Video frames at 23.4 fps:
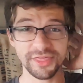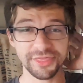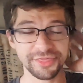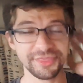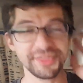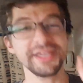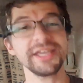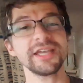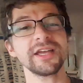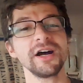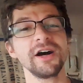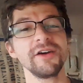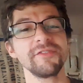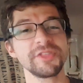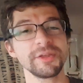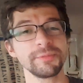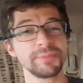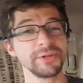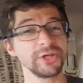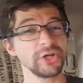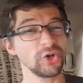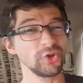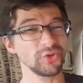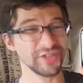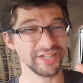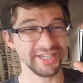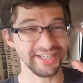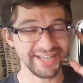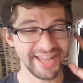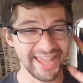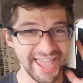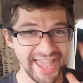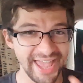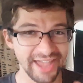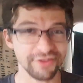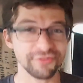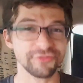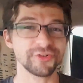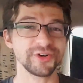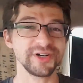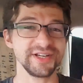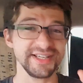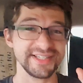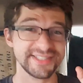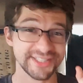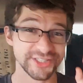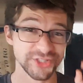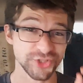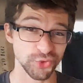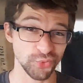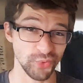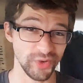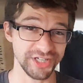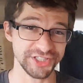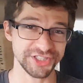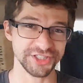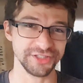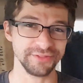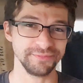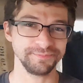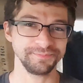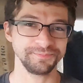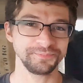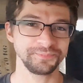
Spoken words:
think of the build in every situation.